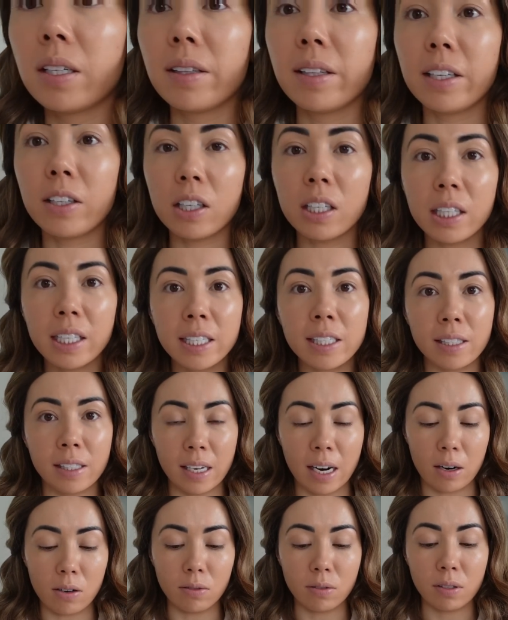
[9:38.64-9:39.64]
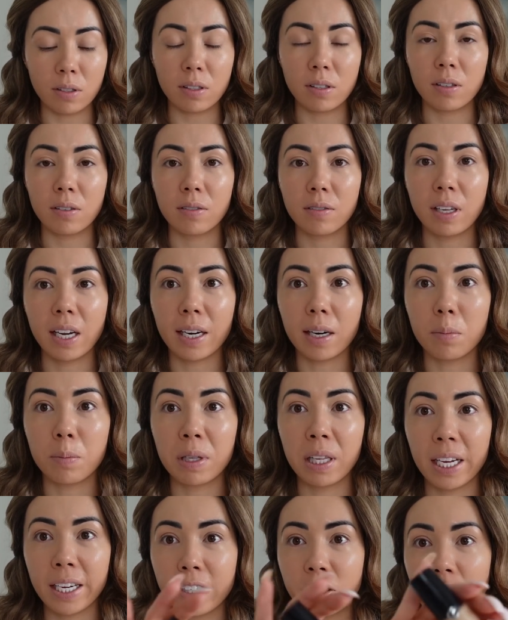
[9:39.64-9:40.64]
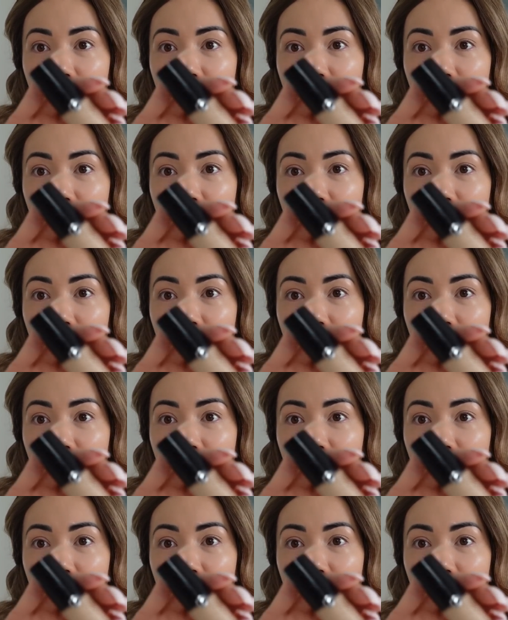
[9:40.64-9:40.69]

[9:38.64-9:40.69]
Literally sounds like a plane